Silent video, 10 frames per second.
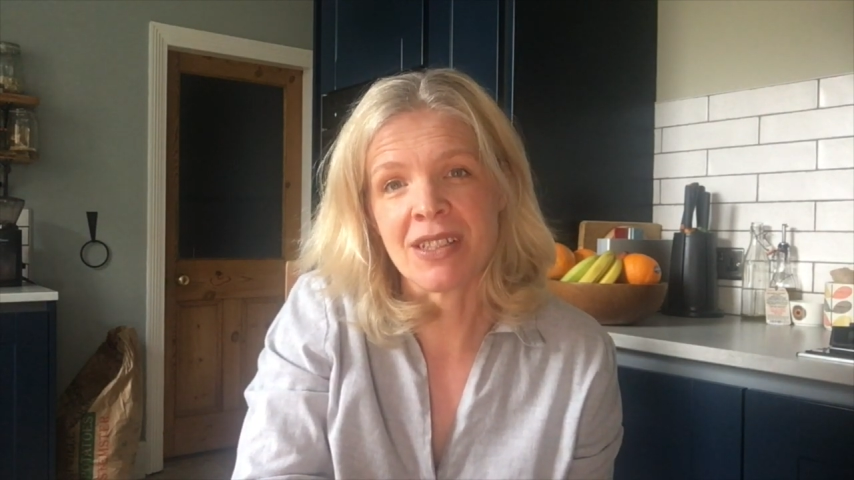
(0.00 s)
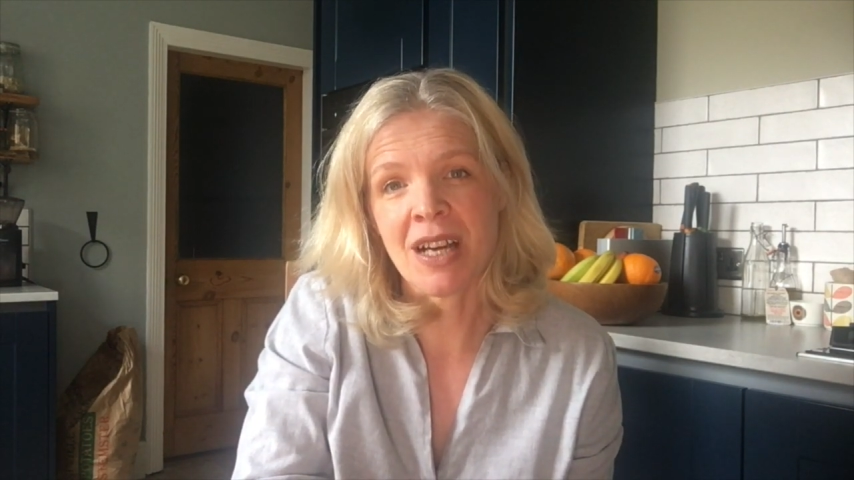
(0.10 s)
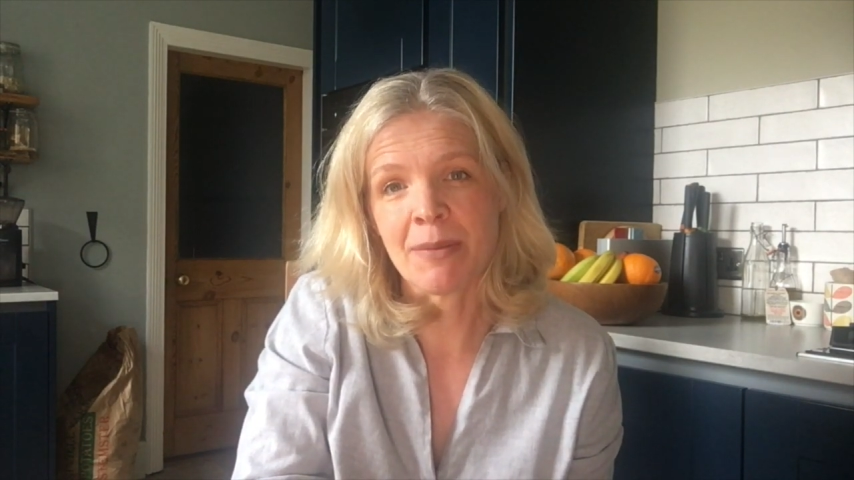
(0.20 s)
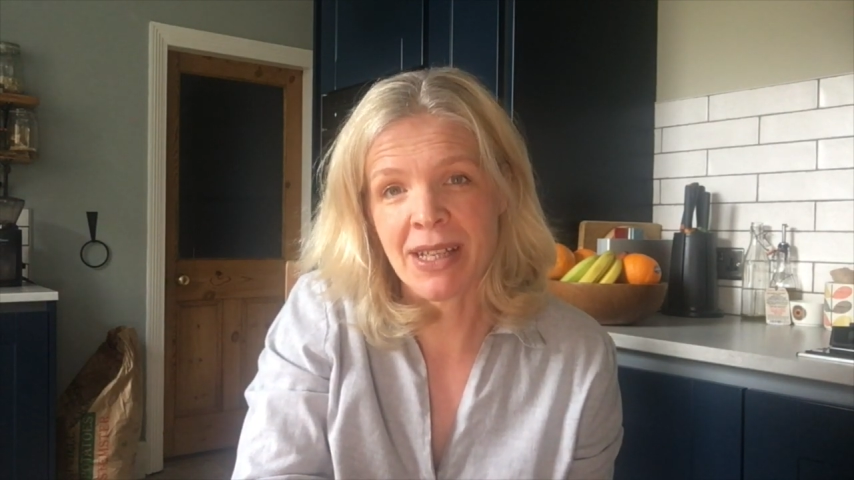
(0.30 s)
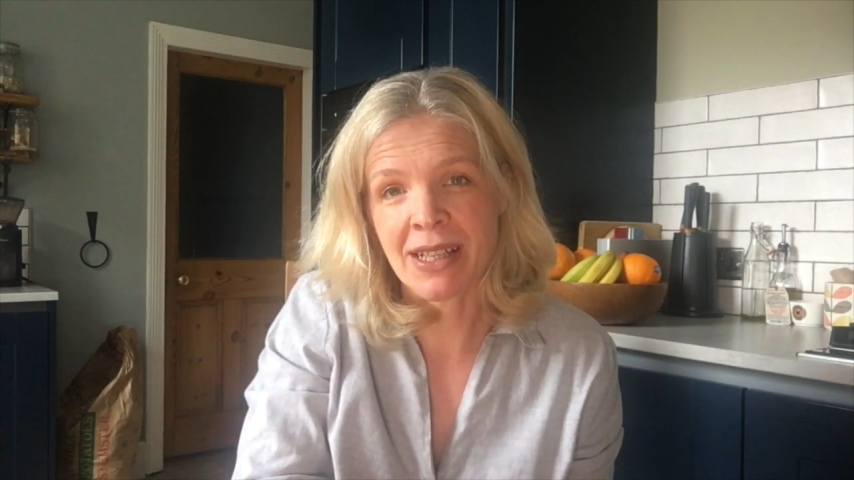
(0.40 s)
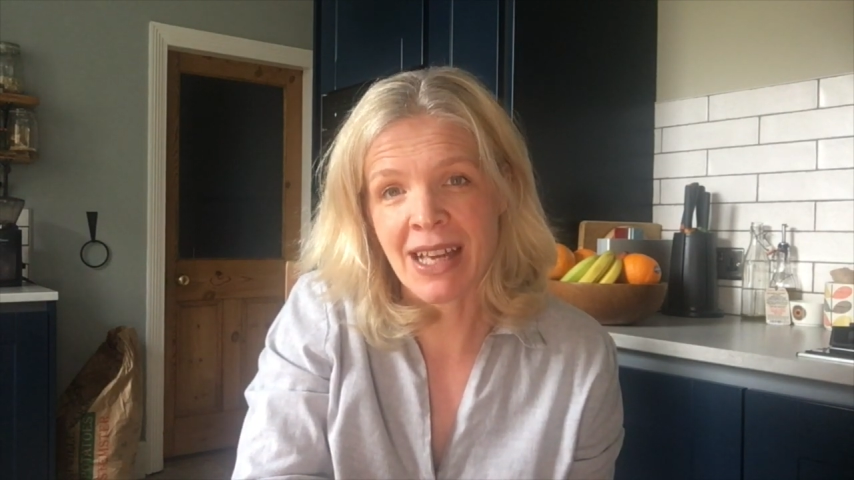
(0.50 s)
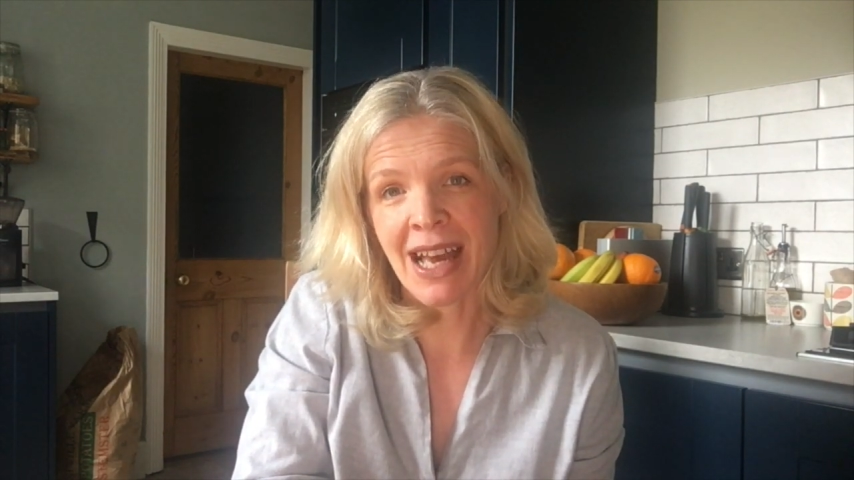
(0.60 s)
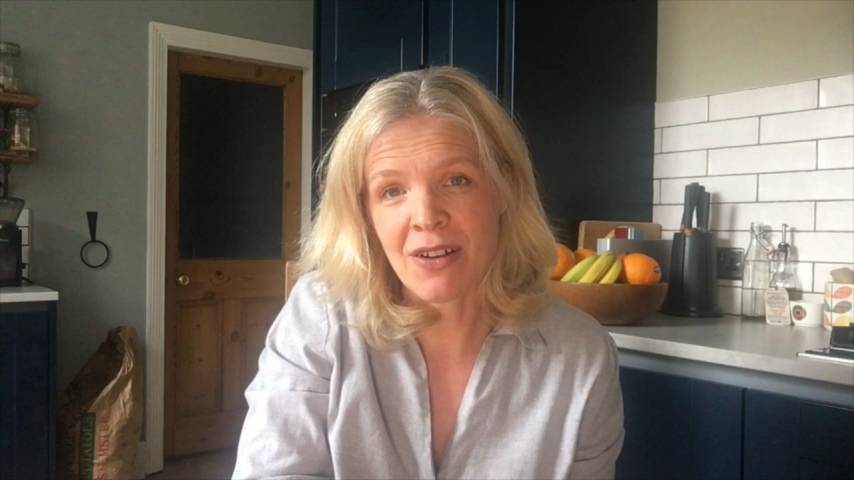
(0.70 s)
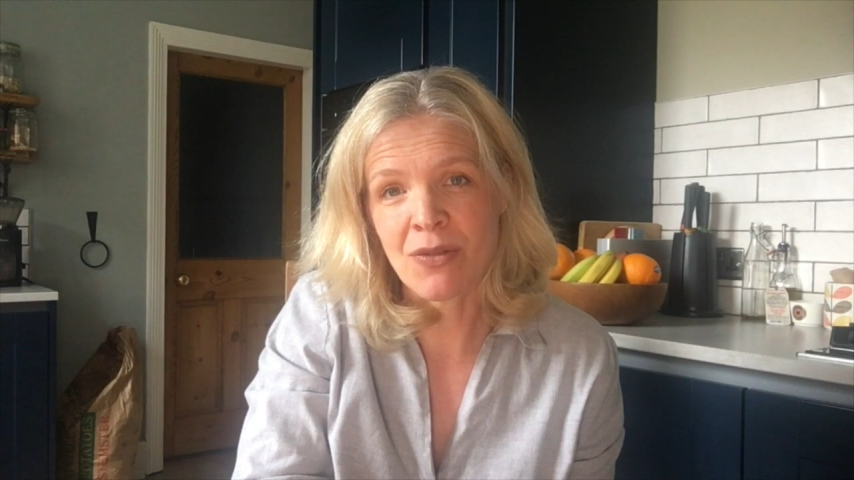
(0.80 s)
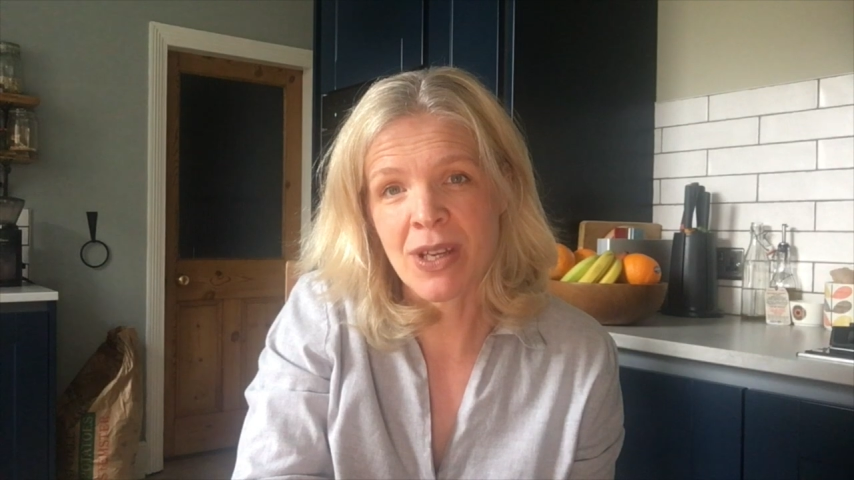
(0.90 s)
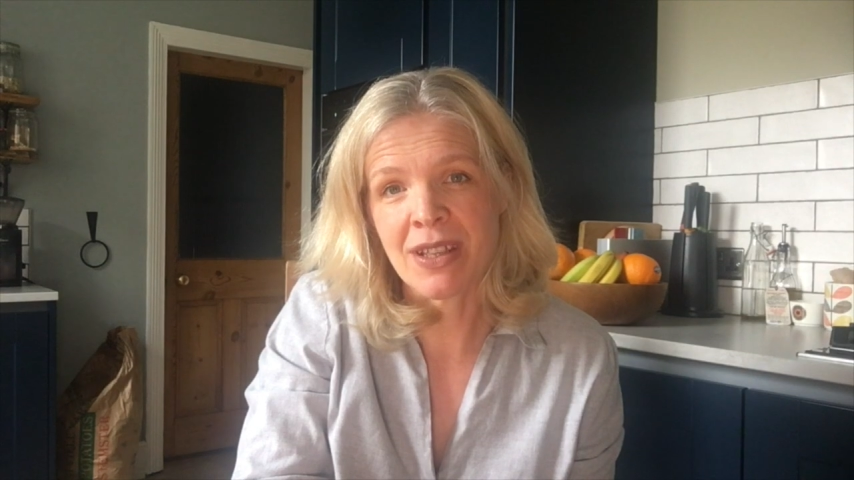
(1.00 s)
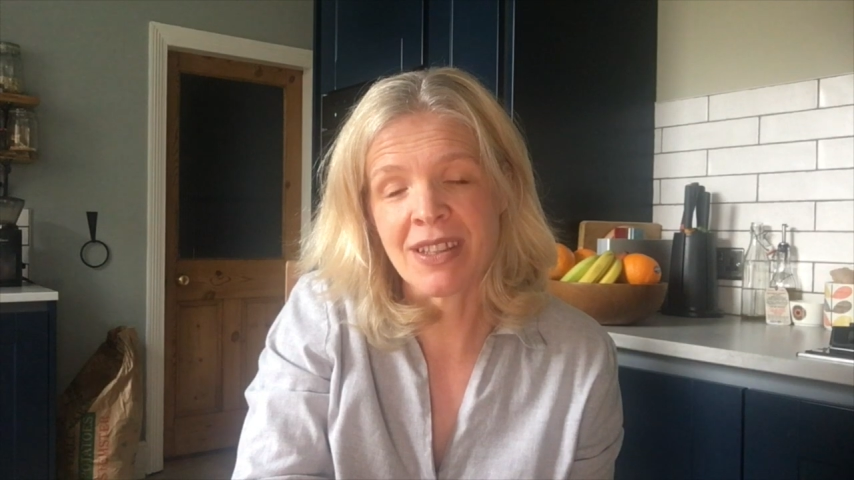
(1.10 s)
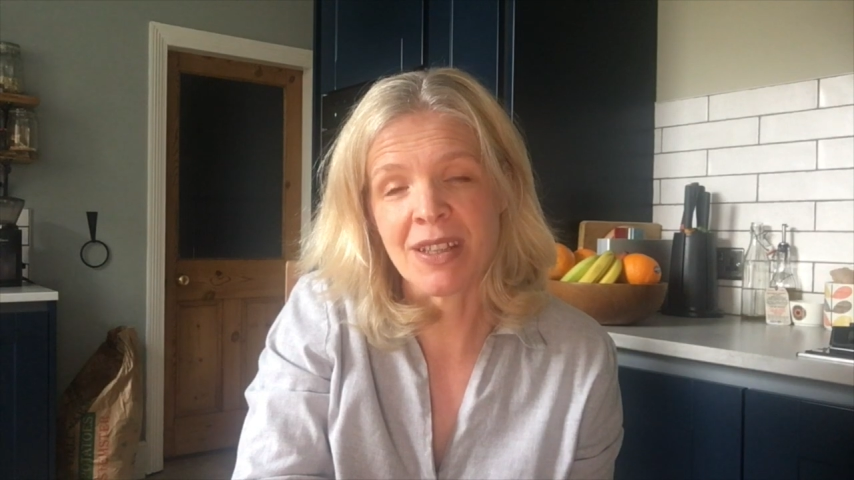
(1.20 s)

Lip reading: is coming out with,